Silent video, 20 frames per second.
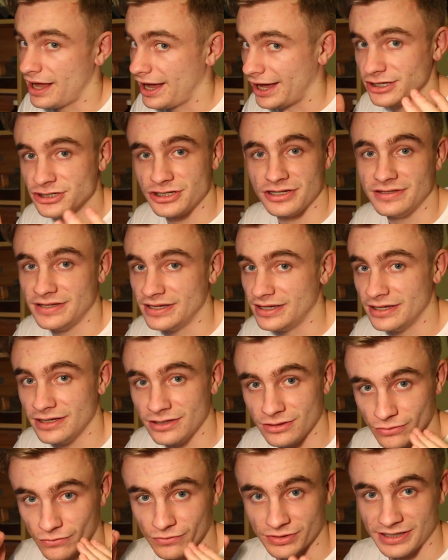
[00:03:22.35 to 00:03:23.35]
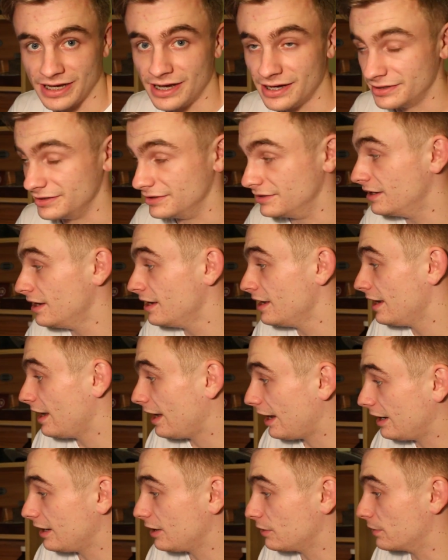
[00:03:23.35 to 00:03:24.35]
AGT, you're retarded.
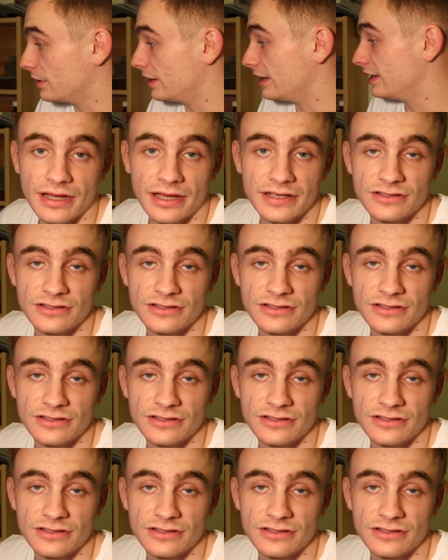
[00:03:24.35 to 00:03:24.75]
Anyway,